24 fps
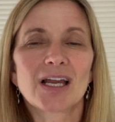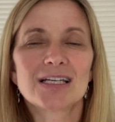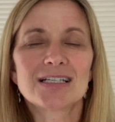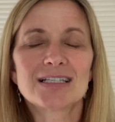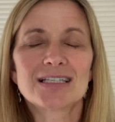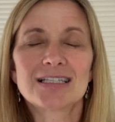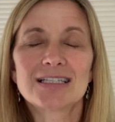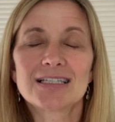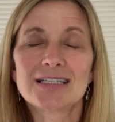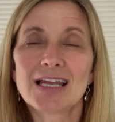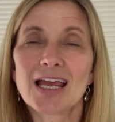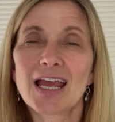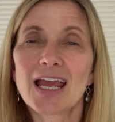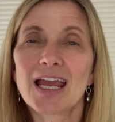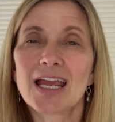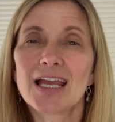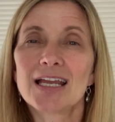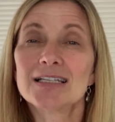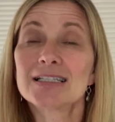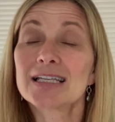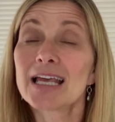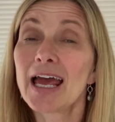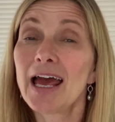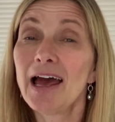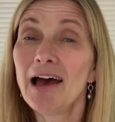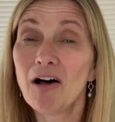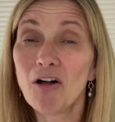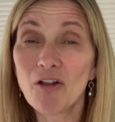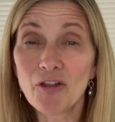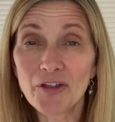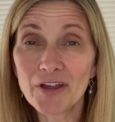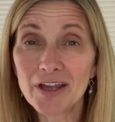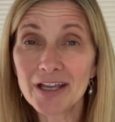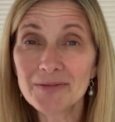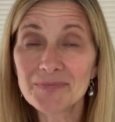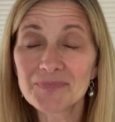stays
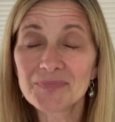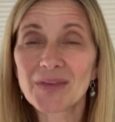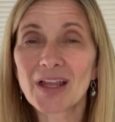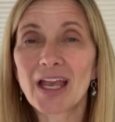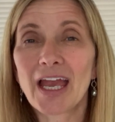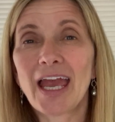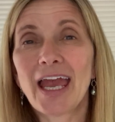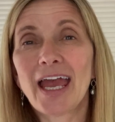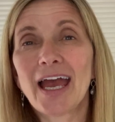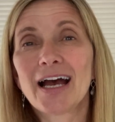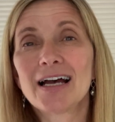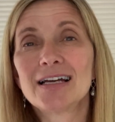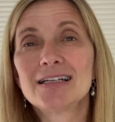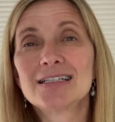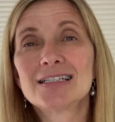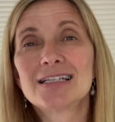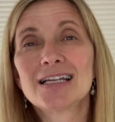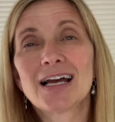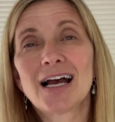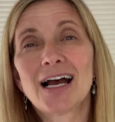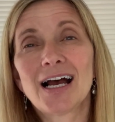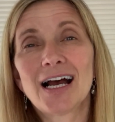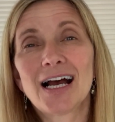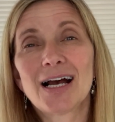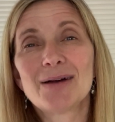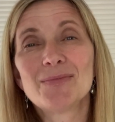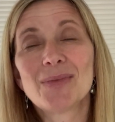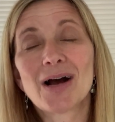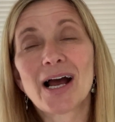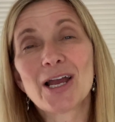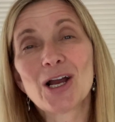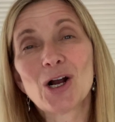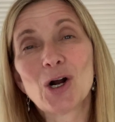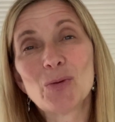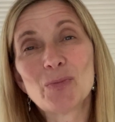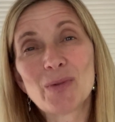healthy, and
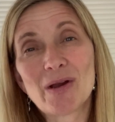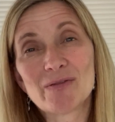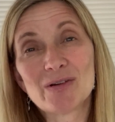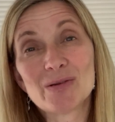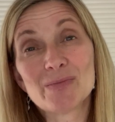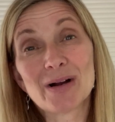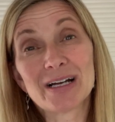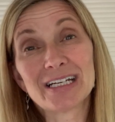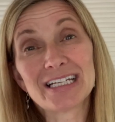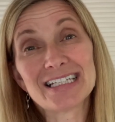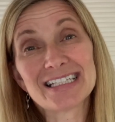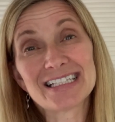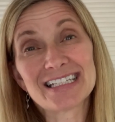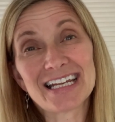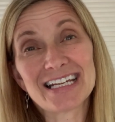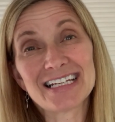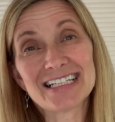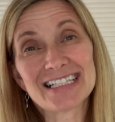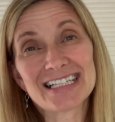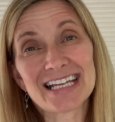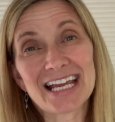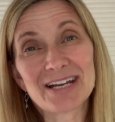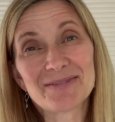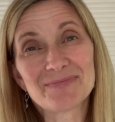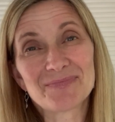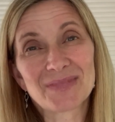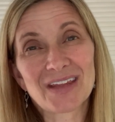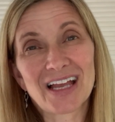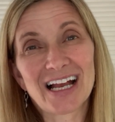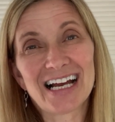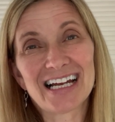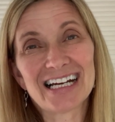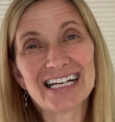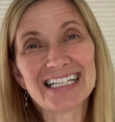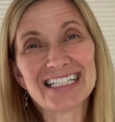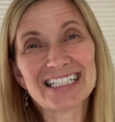I hope everybody stays sane.
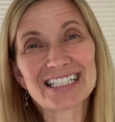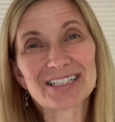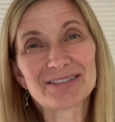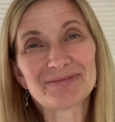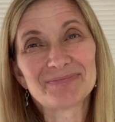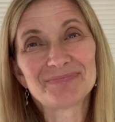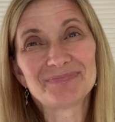All right.